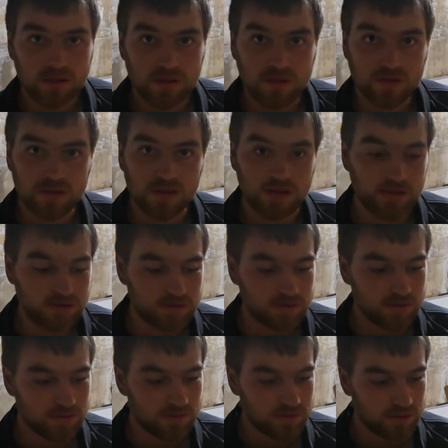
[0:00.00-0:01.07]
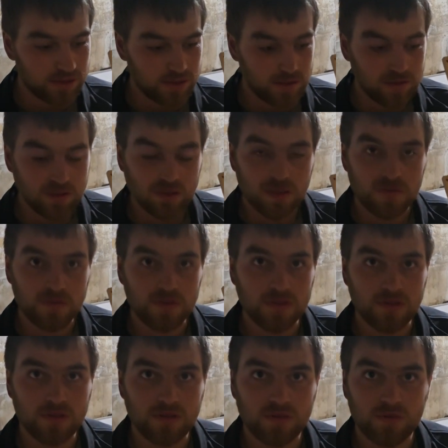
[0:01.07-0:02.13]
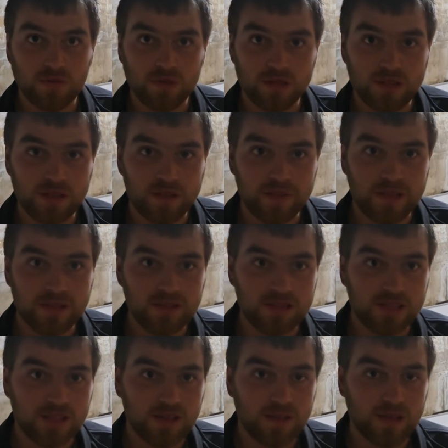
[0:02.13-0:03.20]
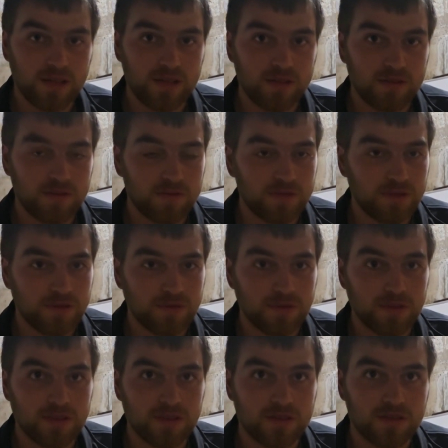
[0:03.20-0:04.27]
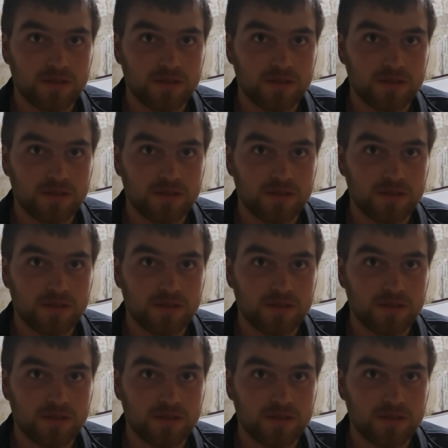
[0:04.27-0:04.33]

So yeah, if you want to come out and check them out, feel free to.